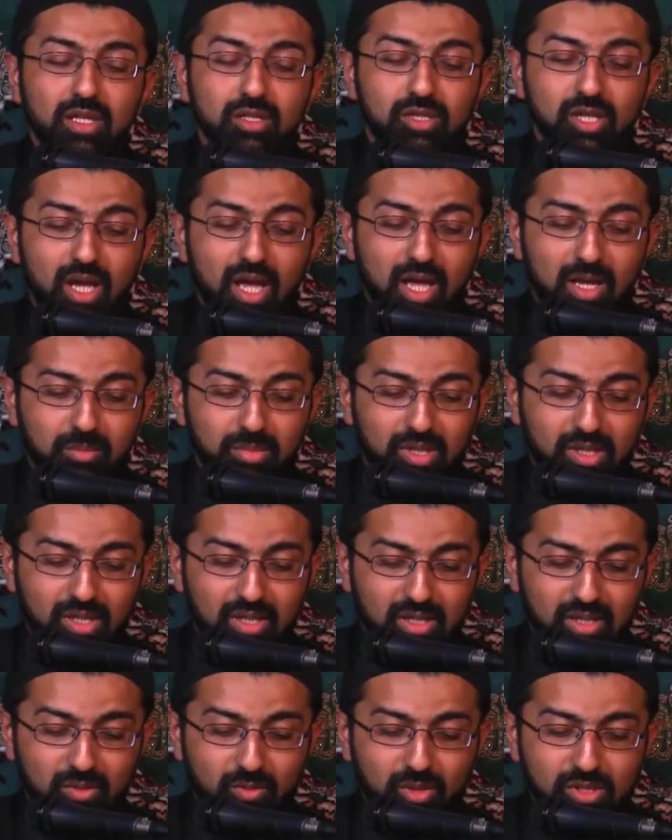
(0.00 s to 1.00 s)

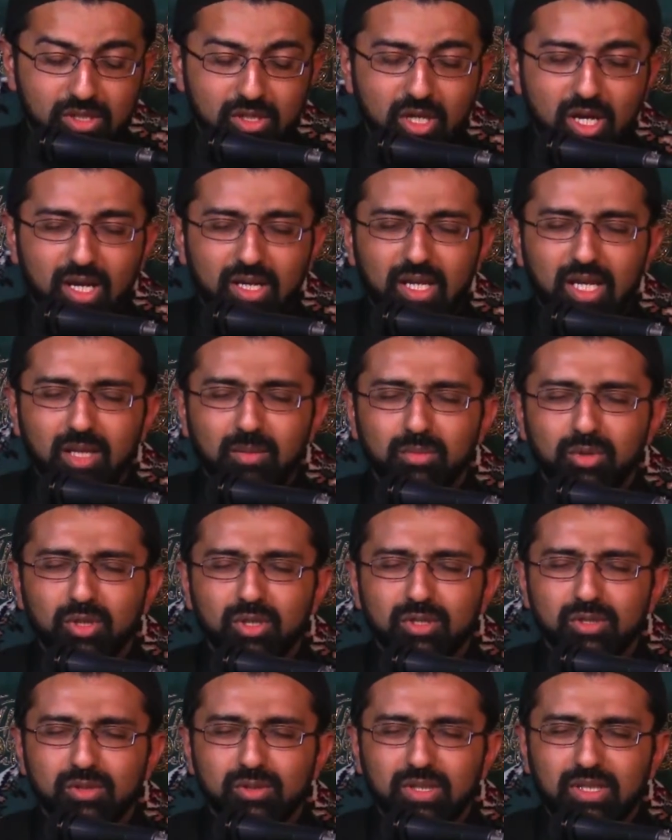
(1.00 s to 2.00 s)
Jabir was not
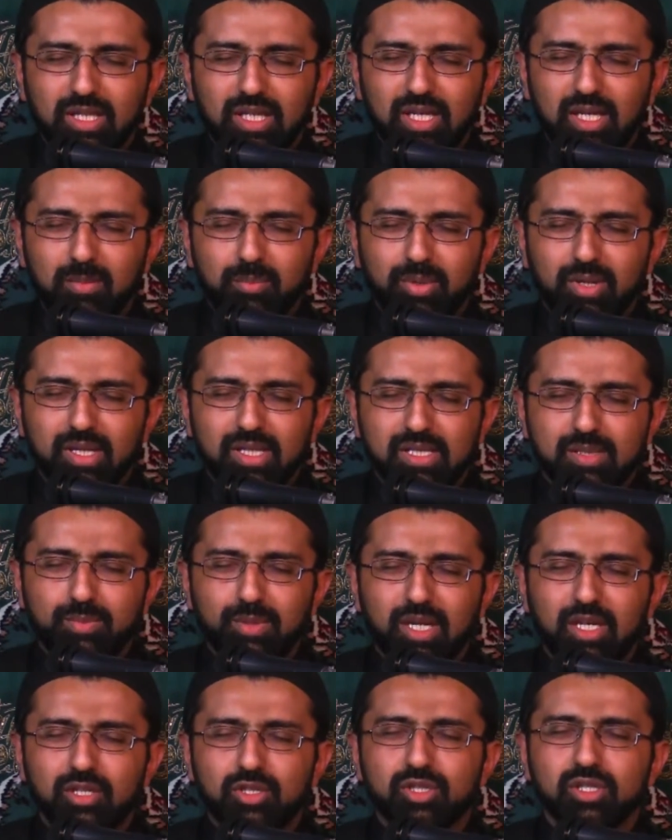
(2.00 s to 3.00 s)
able to keep his
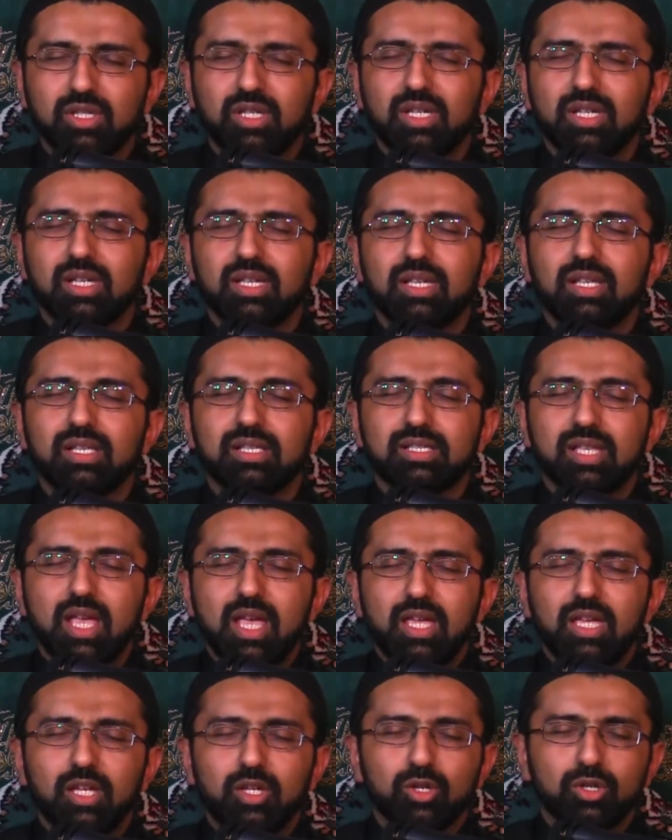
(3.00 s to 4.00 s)
patience.
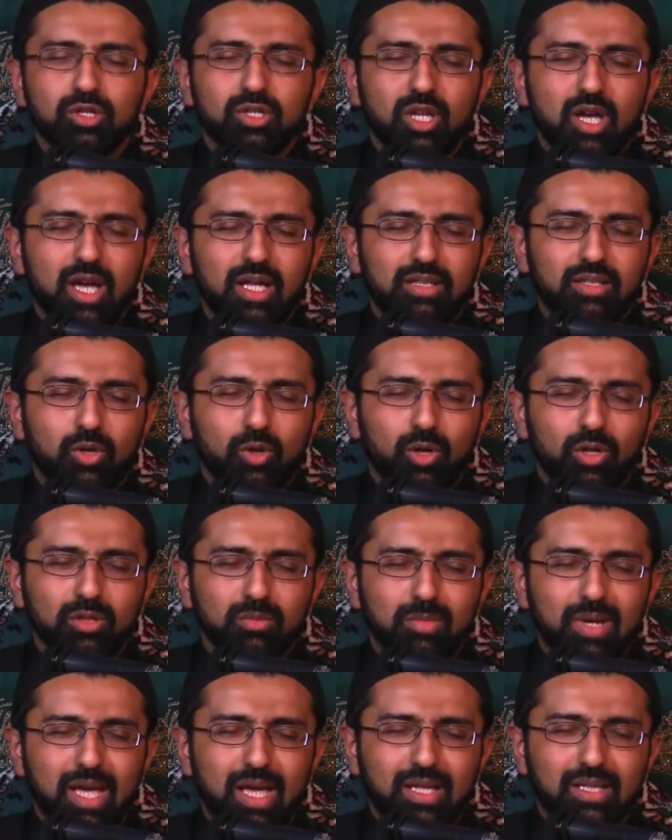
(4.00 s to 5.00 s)
He could not
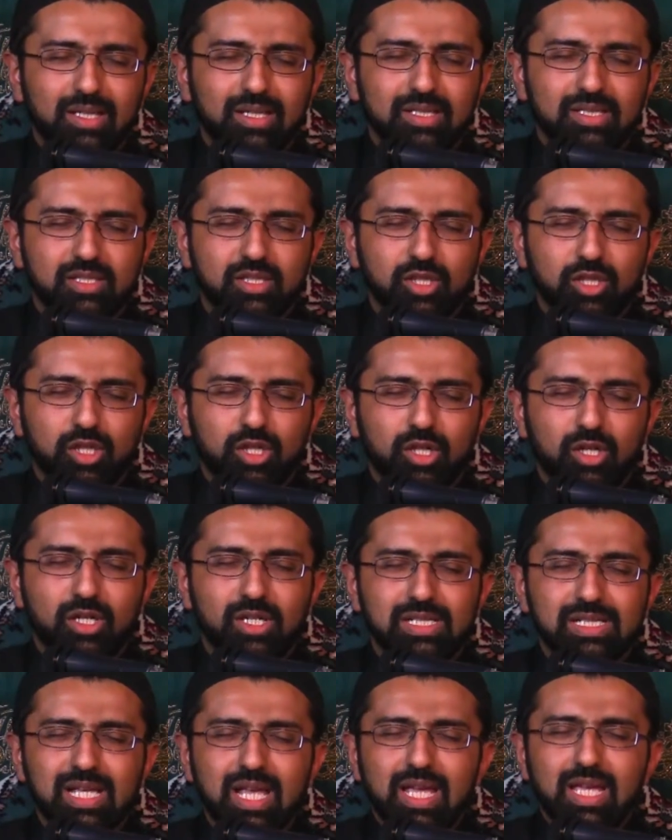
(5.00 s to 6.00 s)
hold back his
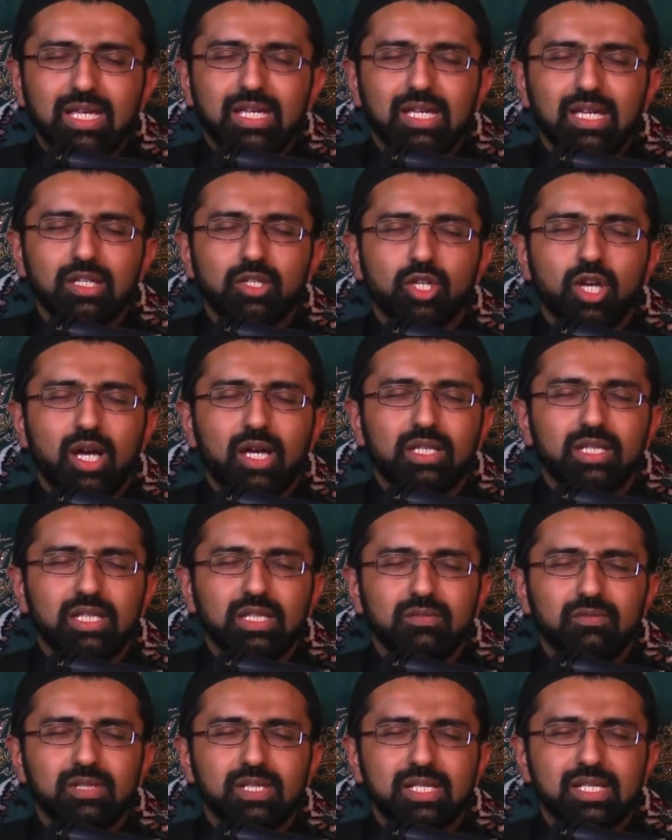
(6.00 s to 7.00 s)
tears. He had not
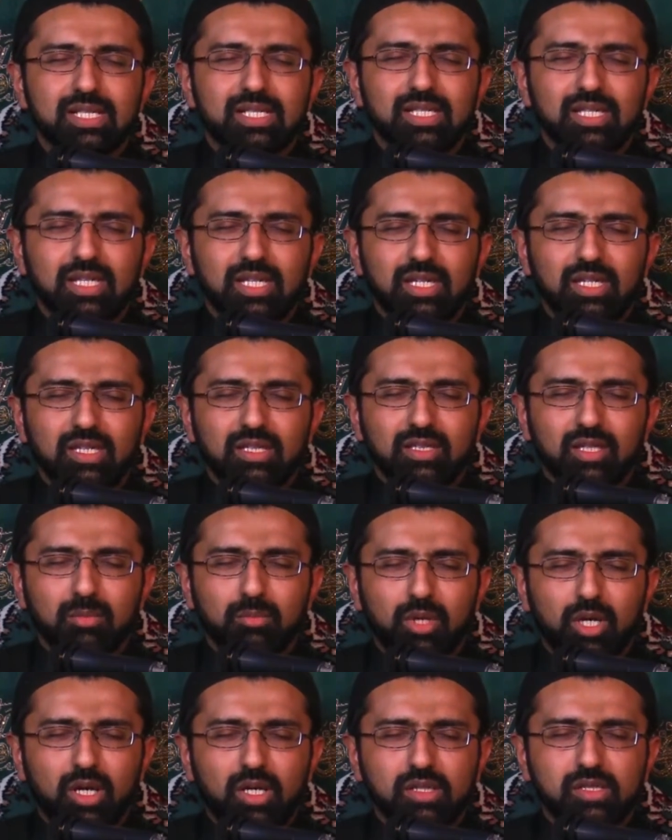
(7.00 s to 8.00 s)
even seen the
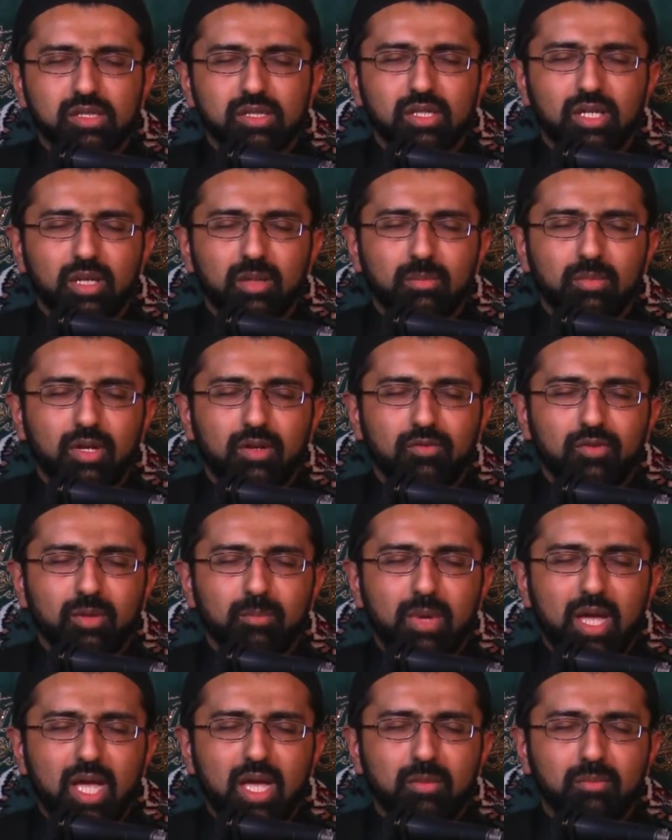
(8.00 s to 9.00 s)
martyrdom of
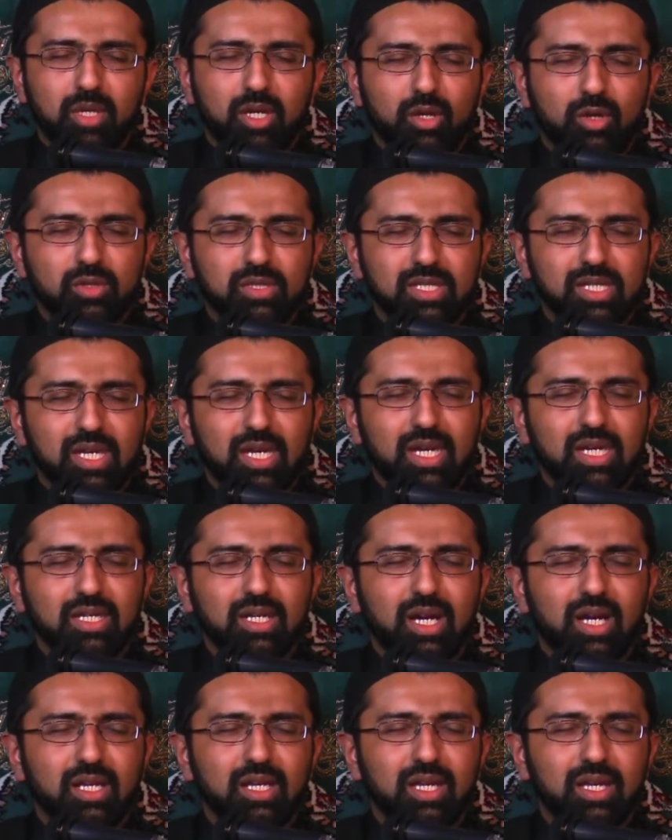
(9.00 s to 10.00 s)
Imam al-Hussain
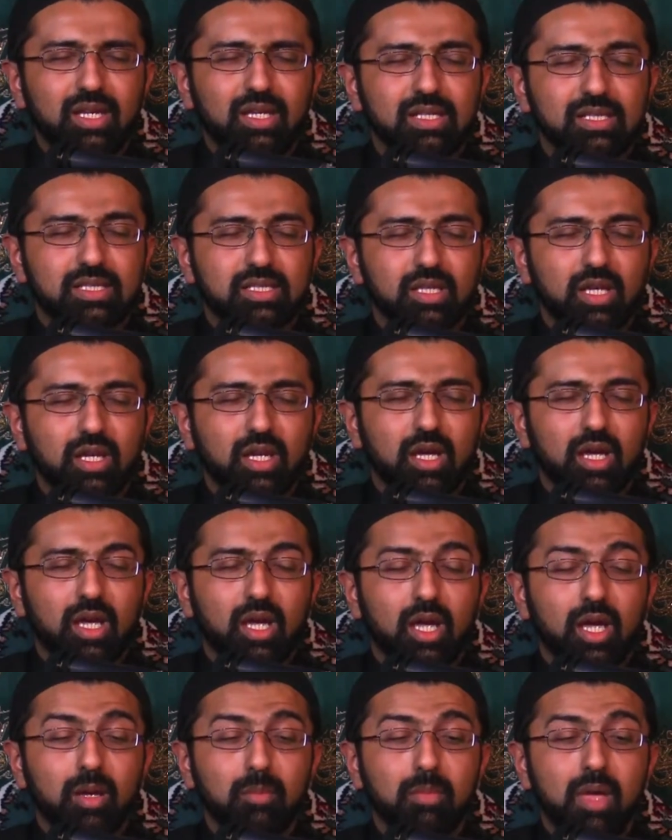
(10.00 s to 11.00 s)
alayhi
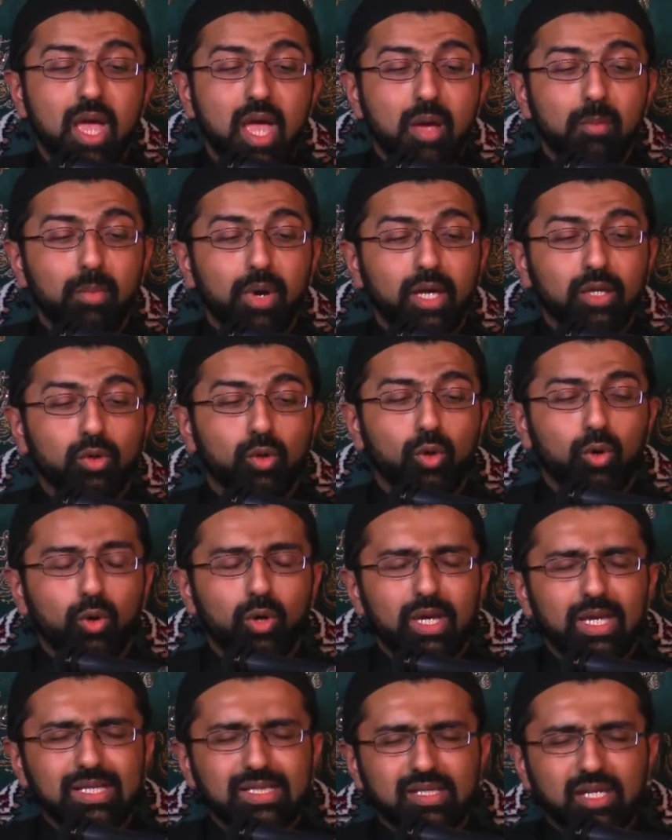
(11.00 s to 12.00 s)
salam. But who
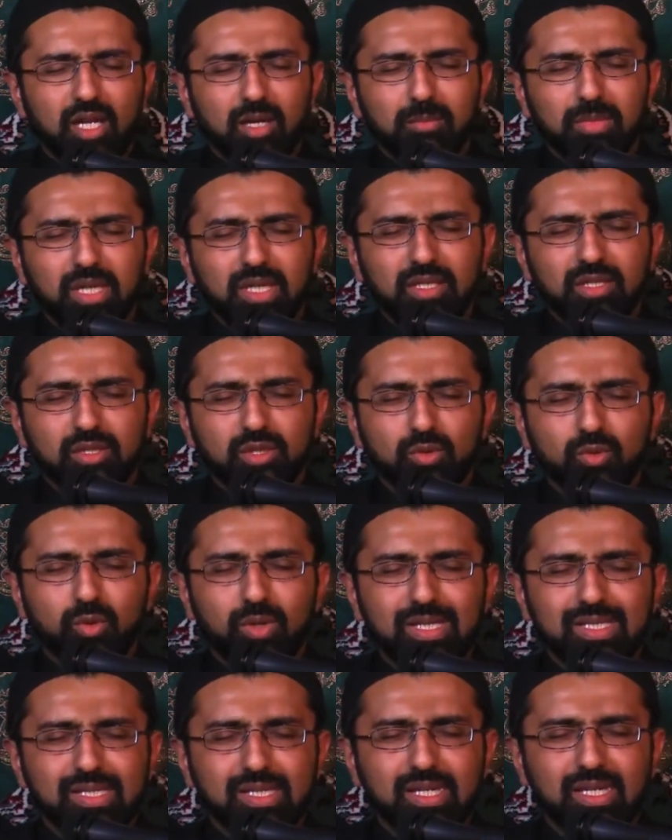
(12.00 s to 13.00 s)
is coming to
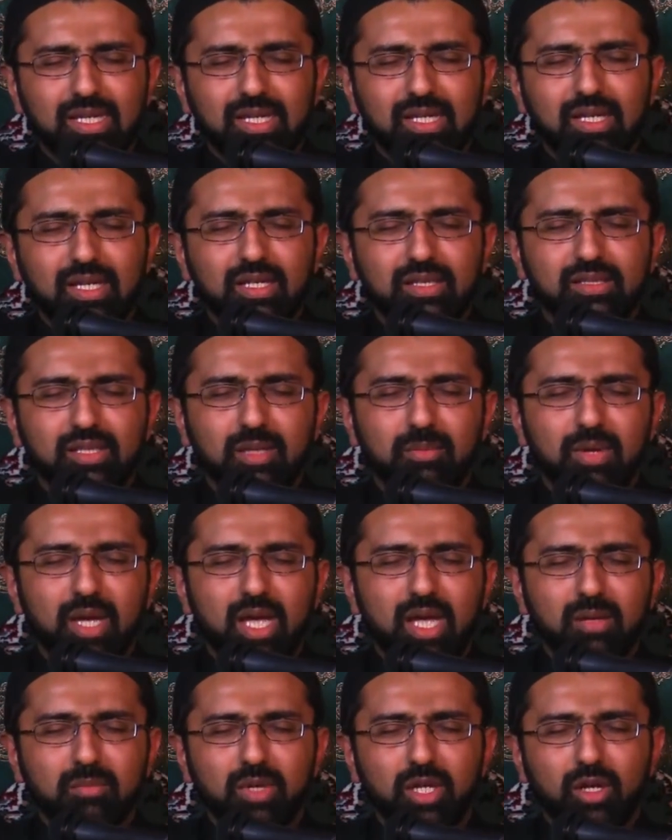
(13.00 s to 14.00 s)
visit
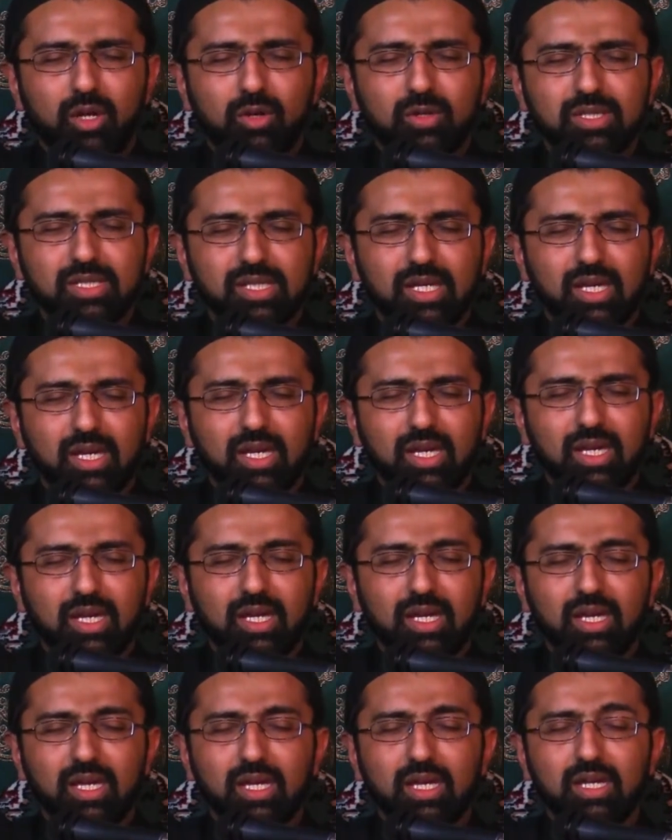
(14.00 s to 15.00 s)
Imam
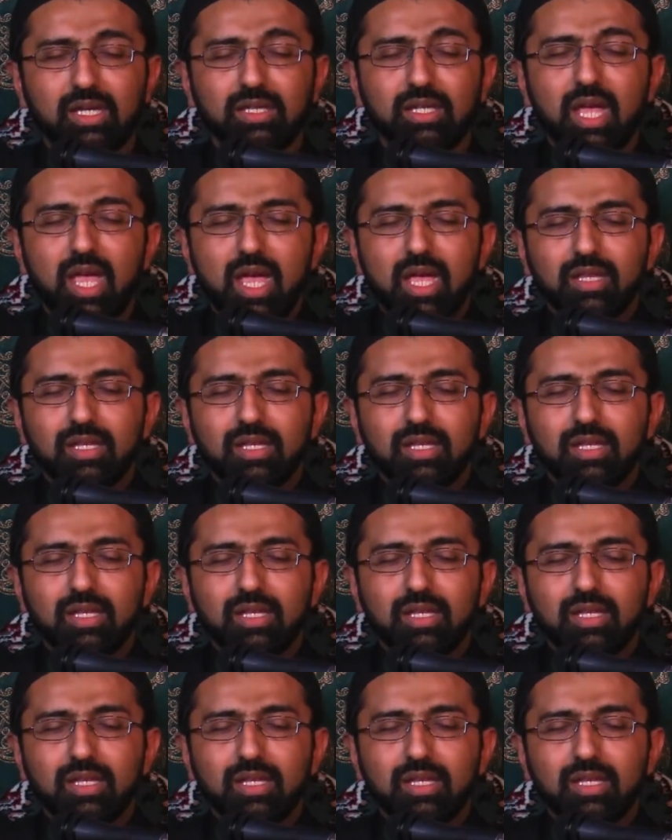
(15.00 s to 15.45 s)
al-Hussain?